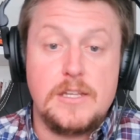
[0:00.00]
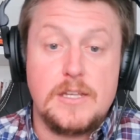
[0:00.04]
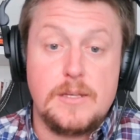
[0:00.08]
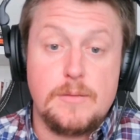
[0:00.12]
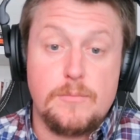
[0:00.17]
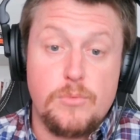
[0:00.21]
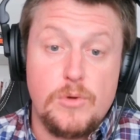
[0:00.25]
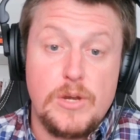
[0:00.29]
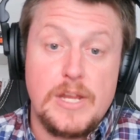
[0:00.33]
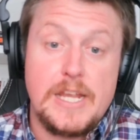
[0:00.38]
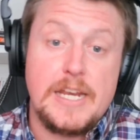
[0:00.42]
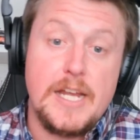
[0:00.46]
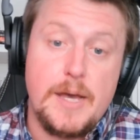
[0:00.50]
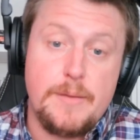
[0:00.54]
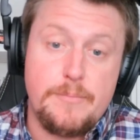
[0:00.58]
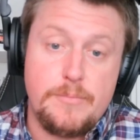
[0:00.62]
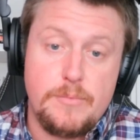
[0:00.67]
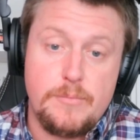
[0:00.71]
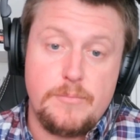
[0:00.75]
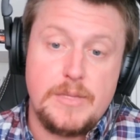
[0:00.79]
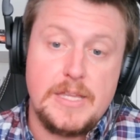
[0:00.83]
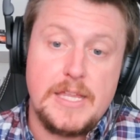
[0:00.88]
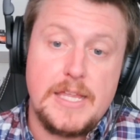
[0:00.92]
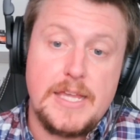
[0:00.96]
And then you can bring
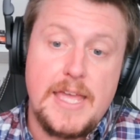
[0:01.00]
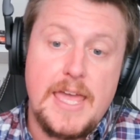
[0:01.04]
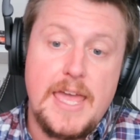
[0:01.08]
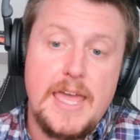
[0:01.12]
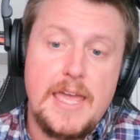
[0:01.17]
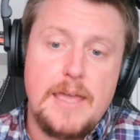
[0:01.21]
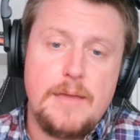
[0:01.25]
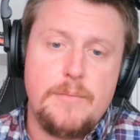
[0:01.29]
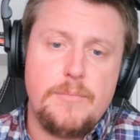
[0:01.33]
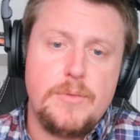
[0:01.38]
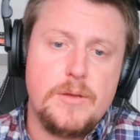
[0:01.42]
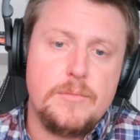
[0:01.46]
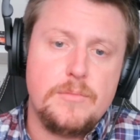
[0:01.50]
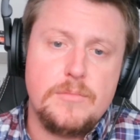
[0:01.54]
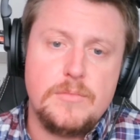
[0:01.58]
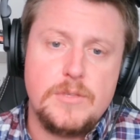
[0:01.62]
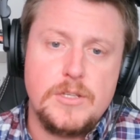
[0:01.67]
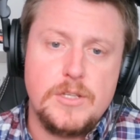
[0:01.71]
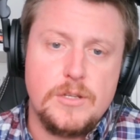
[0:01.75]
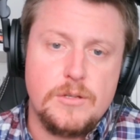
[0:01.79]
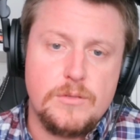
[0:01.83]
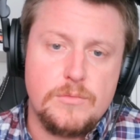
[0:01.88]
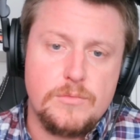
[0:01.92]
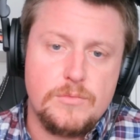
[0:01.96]
it up and be like, hey,
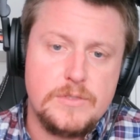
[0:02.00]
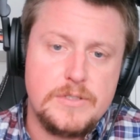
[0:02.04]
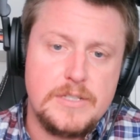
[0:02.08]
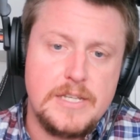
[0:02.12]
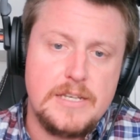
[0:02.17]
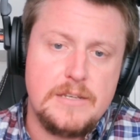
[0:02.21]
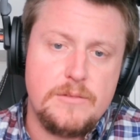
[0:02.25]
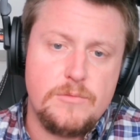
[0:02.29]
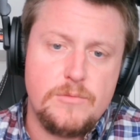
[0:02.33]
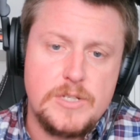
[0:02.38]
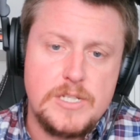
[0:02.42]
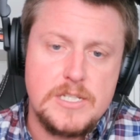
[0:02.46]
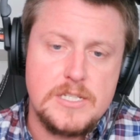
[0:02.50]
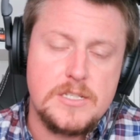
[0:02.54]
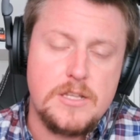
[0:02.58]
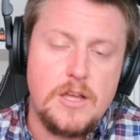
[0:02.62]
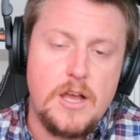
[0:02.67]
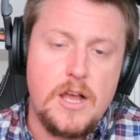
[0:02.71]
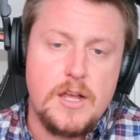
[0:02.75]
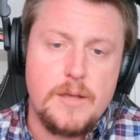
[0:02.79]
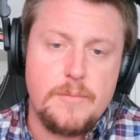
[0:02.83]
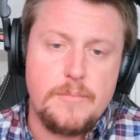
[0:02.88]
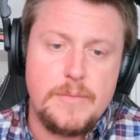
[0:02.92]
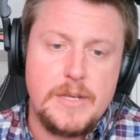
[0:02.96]
but you know, didn't we
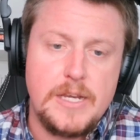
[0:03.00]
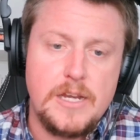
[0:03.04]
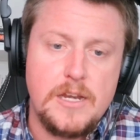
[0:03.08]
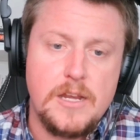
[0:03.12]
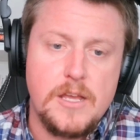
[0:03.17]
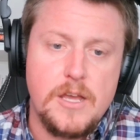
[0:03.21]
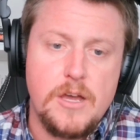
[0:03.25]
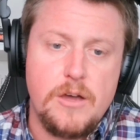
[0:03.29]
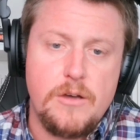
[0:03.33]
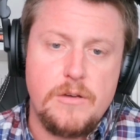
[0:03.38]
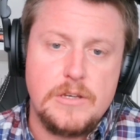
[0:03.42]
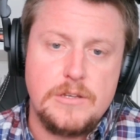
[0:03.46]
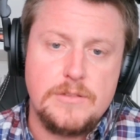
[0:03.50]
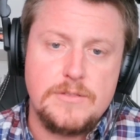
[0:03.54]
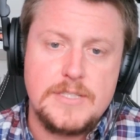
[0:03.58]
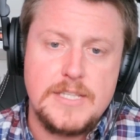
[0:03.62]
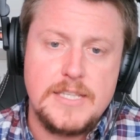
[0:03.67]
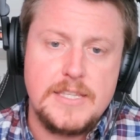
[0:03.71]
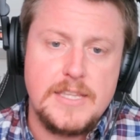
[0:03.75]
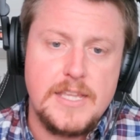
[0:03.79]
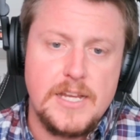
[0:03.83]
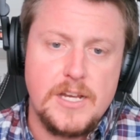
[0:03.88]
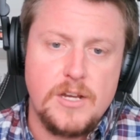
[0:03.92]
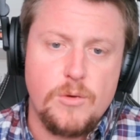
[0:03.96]
just talk a minute ago
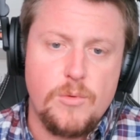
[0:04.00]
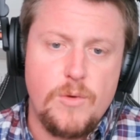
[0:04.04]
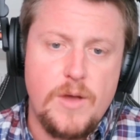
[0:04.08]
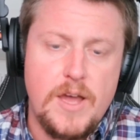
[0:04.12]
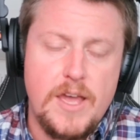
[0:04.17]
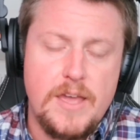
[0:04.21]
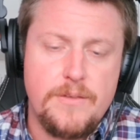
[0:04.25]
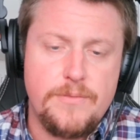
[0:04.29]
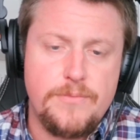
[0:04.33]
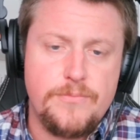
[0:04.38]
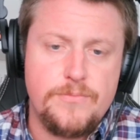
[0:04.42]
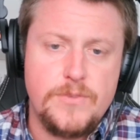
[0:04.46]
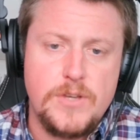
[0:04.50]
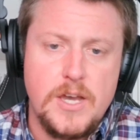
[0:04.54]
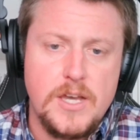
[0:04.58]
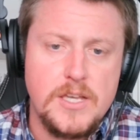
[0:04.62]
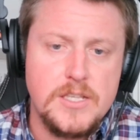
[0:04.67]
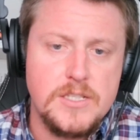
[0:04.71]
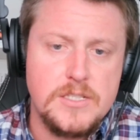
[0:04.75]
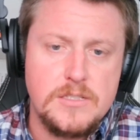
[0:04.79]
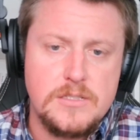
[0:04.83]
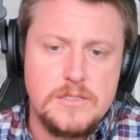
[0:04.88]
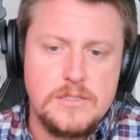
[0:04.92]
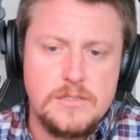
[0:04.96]
and you said that your wife
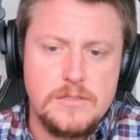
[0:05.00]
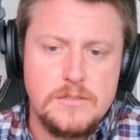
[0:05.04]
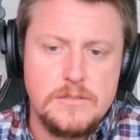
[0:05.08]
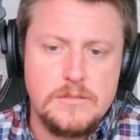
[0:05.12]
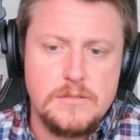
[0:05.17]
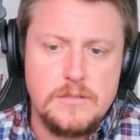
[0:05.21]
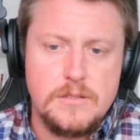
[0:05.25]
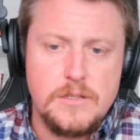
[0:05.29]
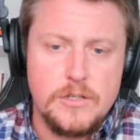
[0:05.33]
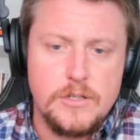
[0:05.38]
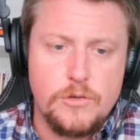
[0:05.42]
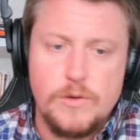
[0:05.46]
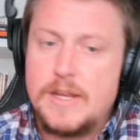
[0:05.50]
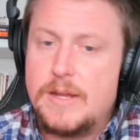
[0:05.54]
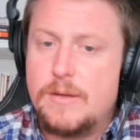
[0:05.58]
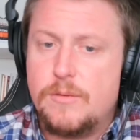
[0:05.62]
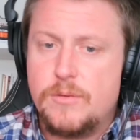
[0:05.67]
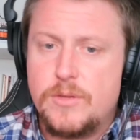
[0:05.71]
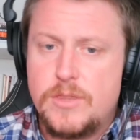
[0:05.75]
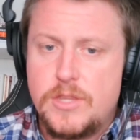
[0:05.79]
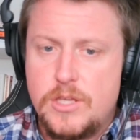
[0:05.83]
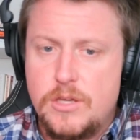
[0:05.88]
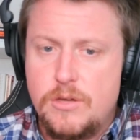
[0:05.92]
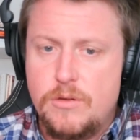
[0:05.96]
does
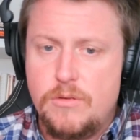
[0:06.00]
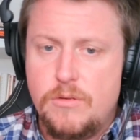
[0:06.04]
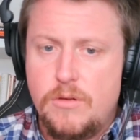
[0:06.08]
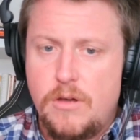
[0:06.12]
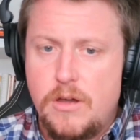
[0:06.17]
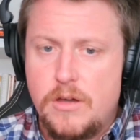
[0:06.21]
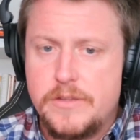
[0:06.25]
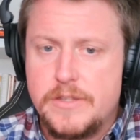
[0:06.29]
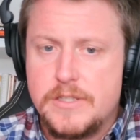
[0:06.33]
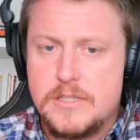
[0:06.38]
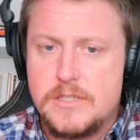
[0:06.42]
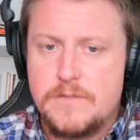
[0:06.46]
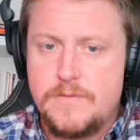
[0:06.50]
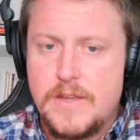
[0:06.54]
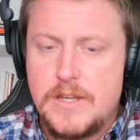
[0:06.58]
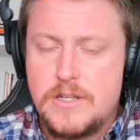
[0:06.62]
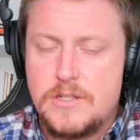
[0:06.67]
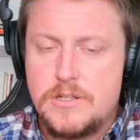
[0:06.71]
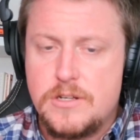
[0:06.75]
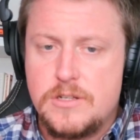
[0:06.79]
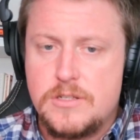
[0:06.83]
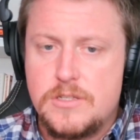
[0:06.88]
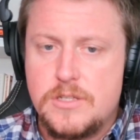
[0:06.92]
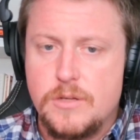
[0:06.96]
agree with you on this
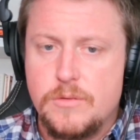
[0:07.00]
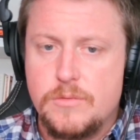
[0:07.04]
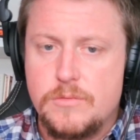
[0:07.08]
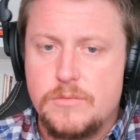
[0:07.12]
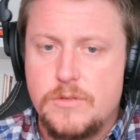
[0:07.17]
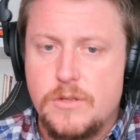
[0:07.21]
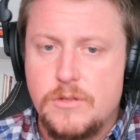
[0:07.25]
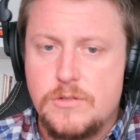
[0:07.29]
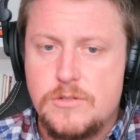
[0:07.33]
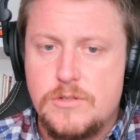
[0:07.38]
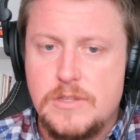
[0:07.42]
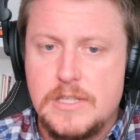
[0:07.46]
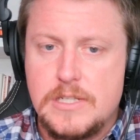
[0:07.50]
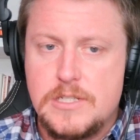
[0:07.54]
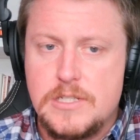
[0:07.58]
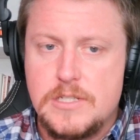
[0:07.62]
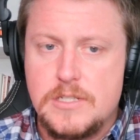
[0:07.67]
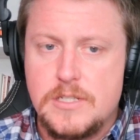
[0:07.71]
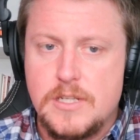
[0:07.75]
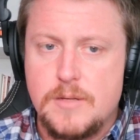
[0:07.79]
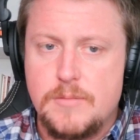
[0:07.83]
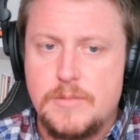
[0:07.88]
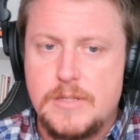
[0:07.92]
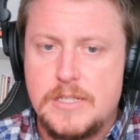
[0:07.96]
adventure? So don't you
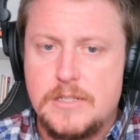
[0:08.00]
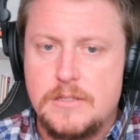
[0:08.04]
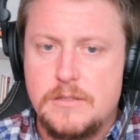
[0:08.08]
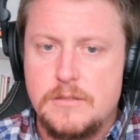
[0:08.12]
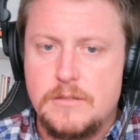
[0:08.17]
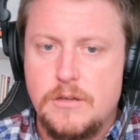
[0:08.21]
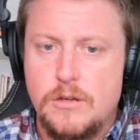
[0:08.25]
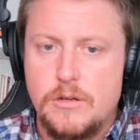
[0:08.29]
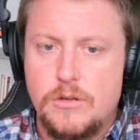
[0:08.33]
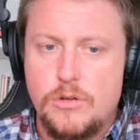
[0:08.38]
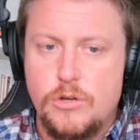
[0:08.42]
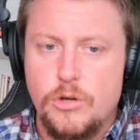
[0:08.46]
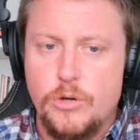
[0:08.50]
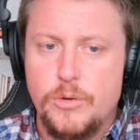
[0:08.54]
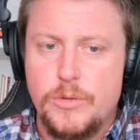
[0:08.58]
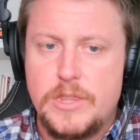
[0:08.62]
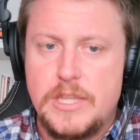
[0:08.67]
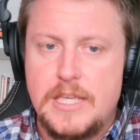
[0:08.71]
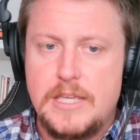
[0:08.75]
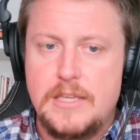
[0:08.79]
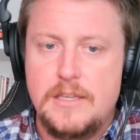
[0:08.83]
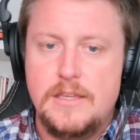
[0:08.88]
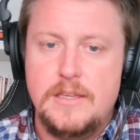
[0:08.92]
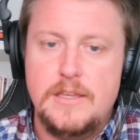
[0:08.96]
think she's going to be
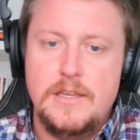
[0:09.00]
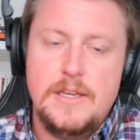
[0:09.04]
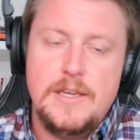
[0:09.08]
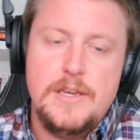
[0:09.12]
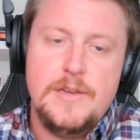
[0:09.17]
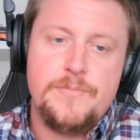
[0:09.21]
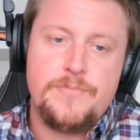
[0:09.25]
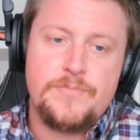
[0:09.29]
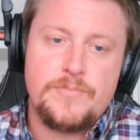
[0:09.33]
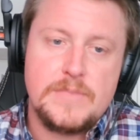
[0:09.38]
cool with it?